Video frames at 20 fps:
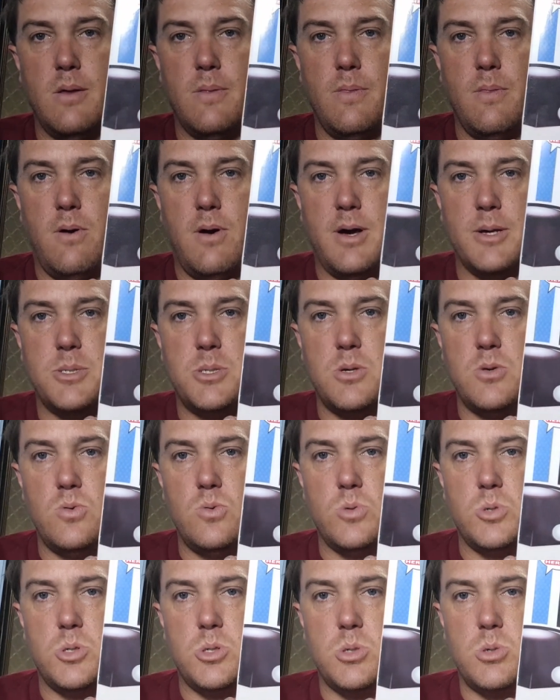Nice
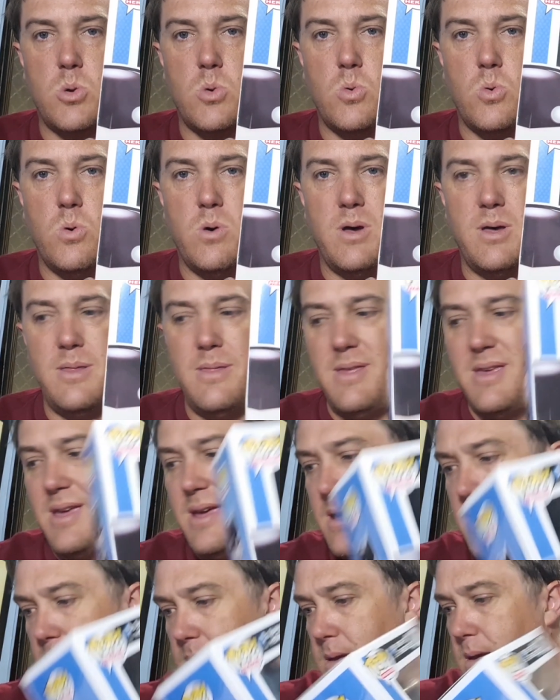little score
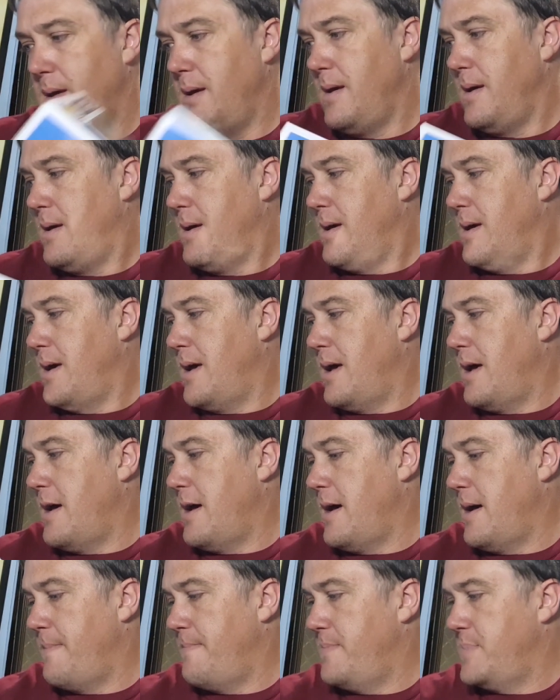there.
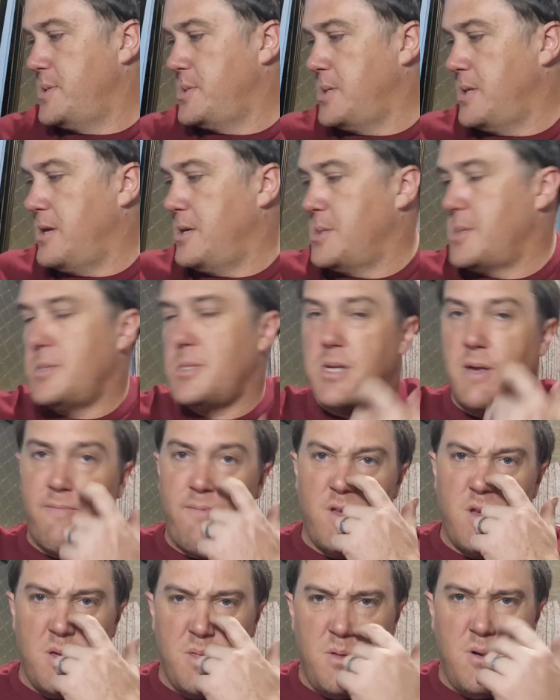So that's
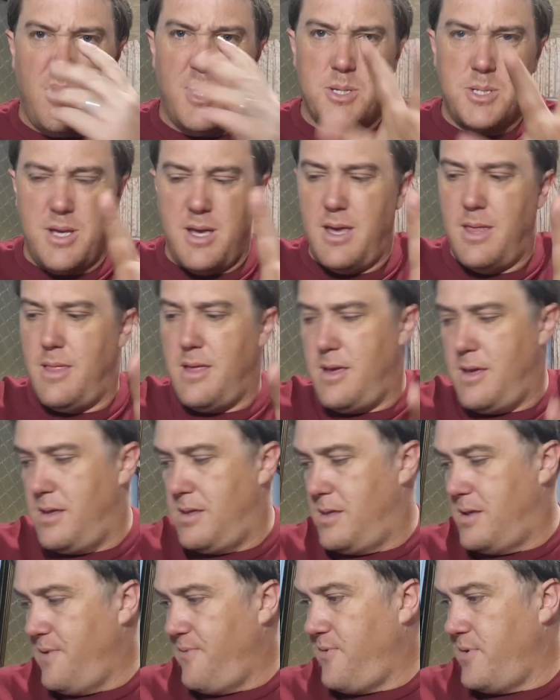something nice
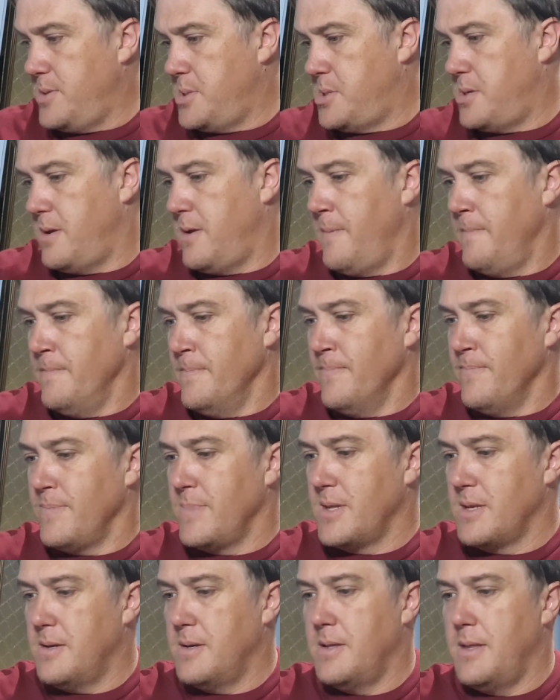and different.
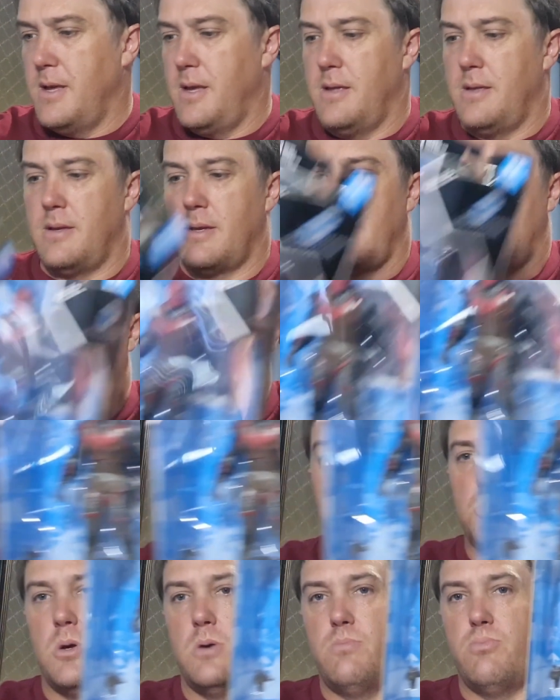And Cousin
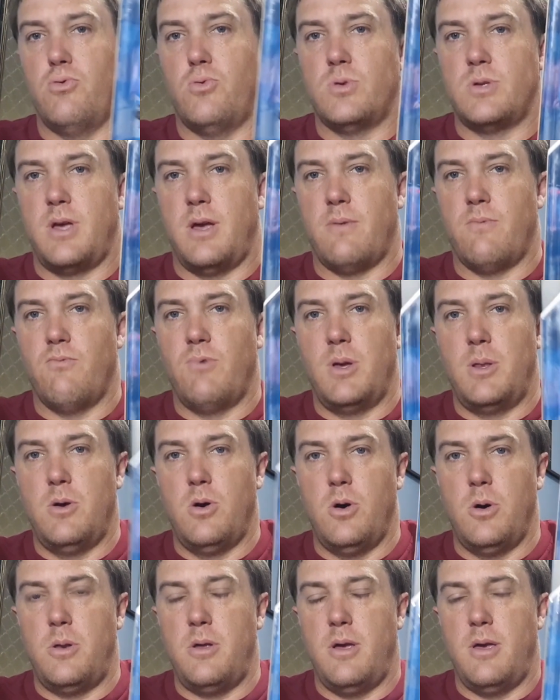also brought down Red
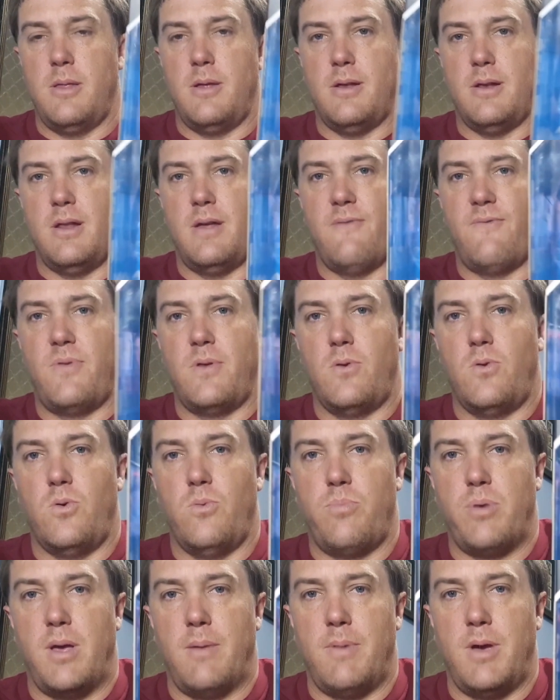Hood, and I love the
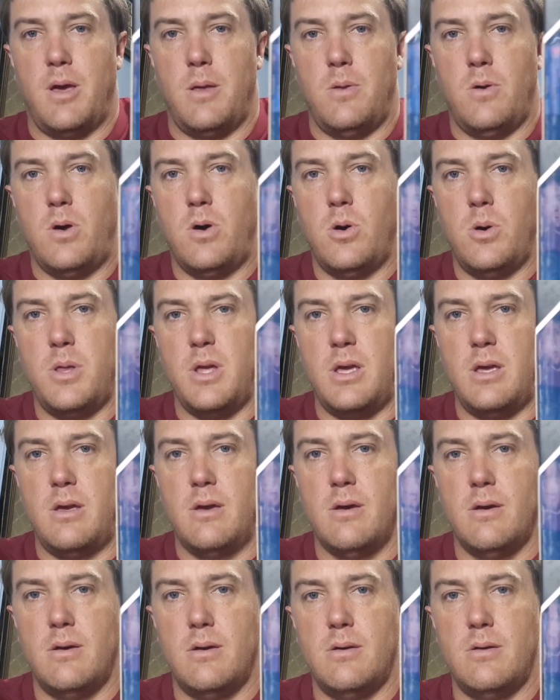little Batman
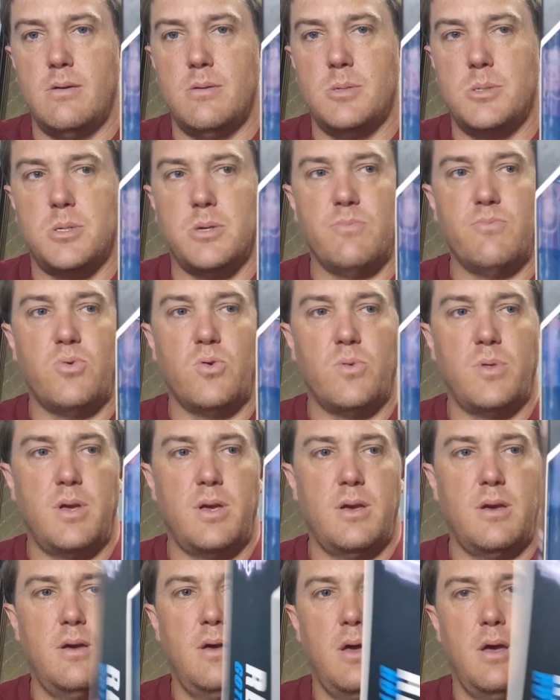hoodie symbol
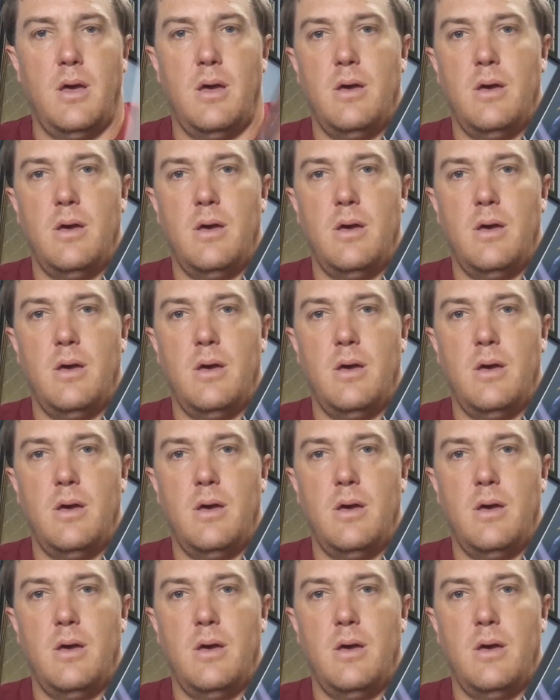there,